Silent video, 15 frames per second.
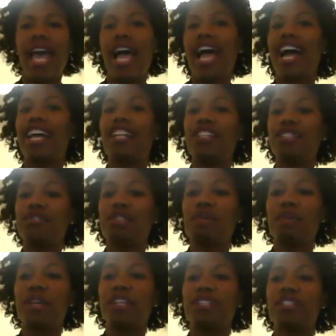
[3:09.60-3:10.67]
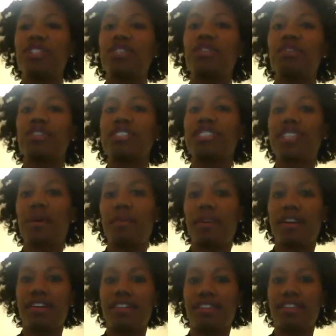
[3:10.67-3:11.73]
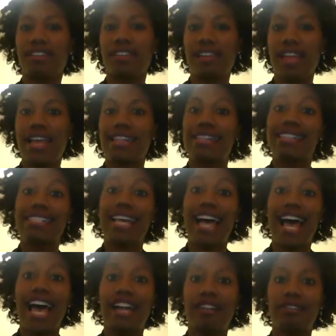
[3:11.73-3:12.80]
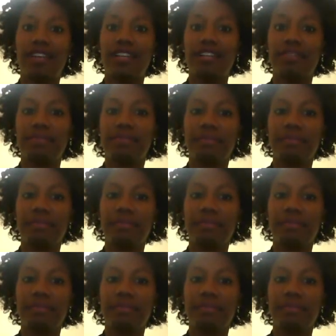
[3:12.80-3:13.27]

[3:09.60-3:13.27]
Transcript: "How did you spend your summer?" Tahira.